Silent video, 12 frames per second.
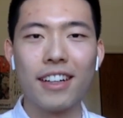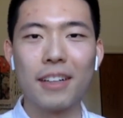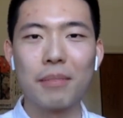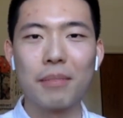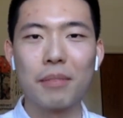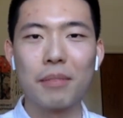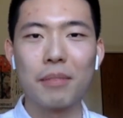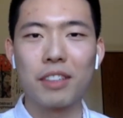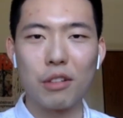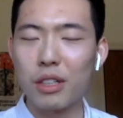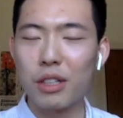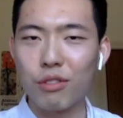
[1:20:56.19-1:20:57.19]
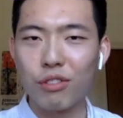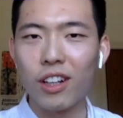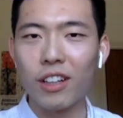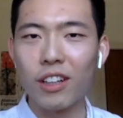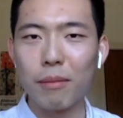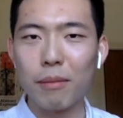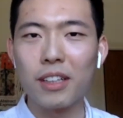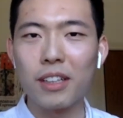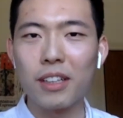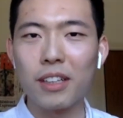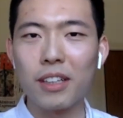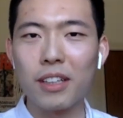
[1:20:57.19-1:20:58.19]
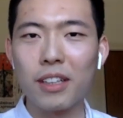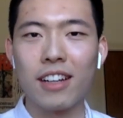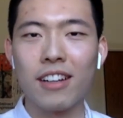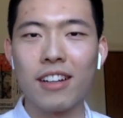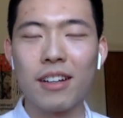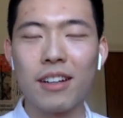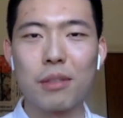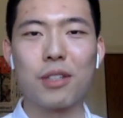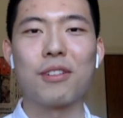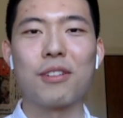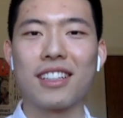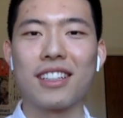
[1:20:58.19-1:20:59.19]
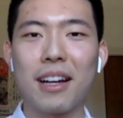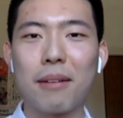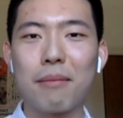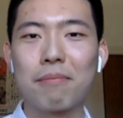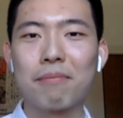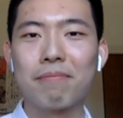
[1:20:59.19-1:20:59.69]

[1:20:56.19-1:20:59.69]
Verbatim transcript: Um, thank you so much for following Policy Punchline. We'll see you next time.